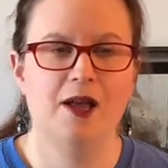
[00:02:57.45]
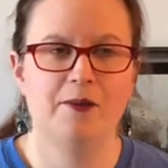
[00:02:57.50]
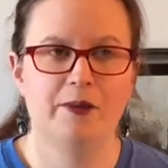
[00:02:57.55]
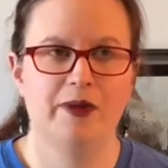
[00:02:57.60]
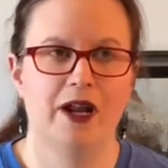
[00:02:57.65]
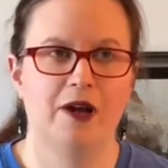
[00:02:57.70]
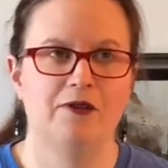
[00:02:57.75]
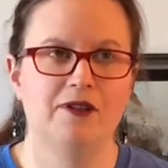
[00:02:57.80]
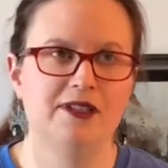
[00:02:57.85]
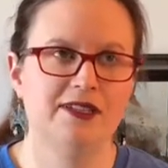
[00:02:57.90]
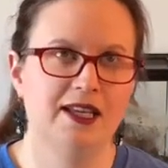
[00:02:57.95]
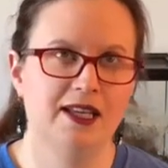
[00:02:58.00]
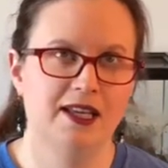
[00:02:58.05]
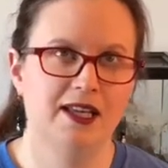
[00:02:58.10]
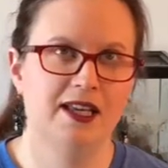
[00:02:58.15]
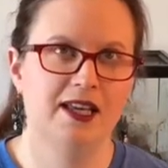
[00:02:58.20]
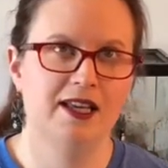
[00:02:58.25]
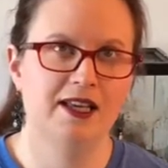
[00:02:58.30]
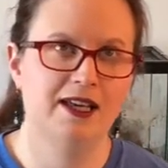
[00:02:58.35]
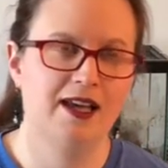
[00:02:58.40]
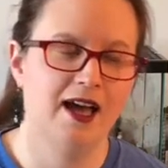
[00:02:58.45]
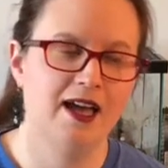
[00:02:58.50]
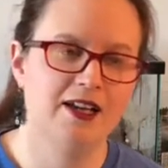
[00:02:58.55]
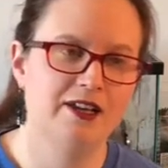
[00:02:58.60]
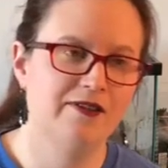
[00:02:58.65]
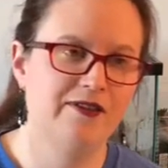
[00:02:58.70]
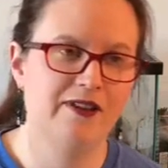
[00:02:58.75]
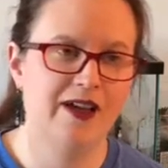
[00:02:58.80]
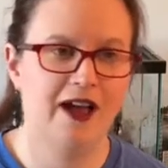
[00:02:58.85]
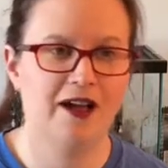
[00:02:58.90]
But I was thinking kind
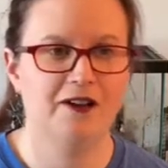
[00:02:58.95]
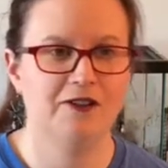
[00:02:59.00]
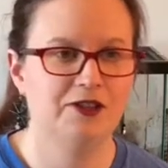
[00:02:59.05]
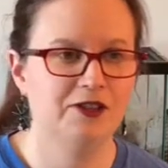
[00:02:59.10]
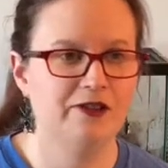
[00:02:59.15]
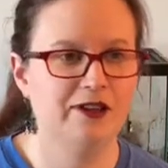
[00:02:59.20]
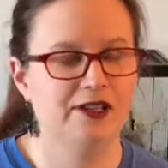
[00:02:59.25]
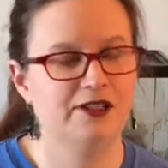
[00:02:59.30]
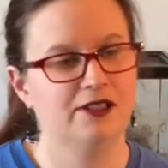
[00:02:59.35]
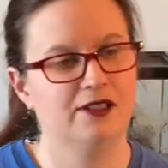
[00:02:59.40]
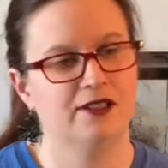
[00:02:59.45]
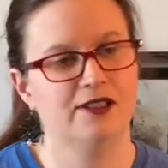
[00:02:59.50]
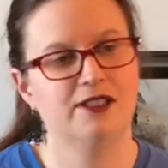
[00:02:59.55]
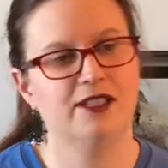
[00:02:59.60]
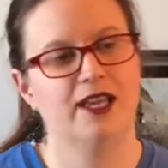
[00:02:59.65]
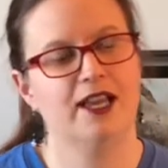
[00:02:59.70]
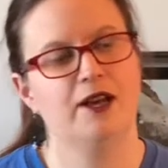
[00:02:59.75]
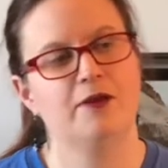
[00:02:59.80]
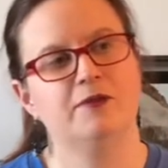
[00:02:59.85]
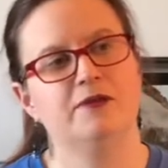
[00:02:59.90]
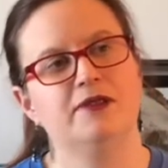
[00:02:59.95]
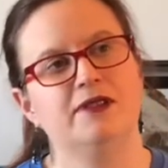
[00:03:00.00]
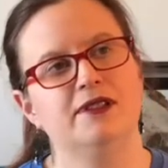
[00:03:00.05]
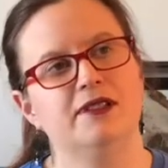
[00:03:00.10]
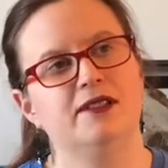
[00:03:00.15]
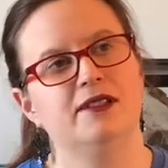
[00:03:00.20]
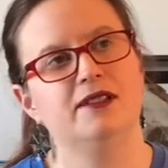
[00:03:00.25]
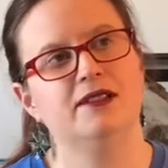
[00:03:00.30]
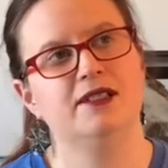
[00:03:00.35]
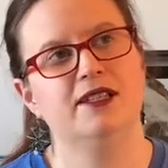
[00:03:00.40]
of how Tarantula Sam
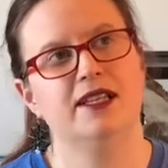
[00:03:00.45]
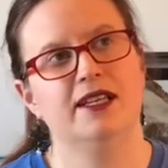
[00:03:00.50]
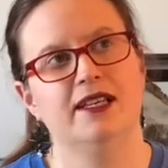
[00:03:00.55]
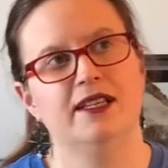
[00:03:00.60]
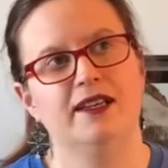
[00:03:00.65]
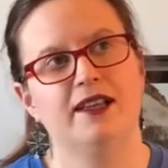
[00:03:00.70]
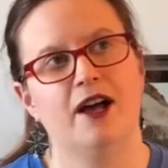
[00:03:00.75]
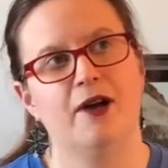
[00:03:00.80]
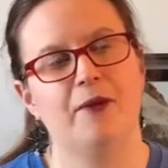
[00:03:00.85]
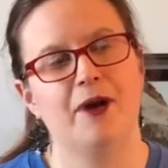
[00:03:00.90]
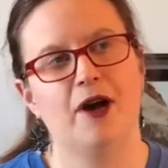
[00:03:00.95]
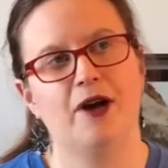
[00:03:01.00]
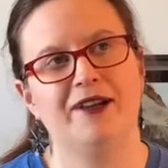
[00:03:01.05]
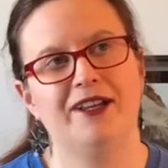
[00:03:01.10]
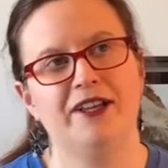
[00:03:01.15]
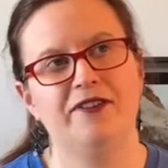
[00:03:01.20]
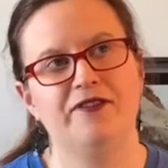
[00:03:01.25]
did, about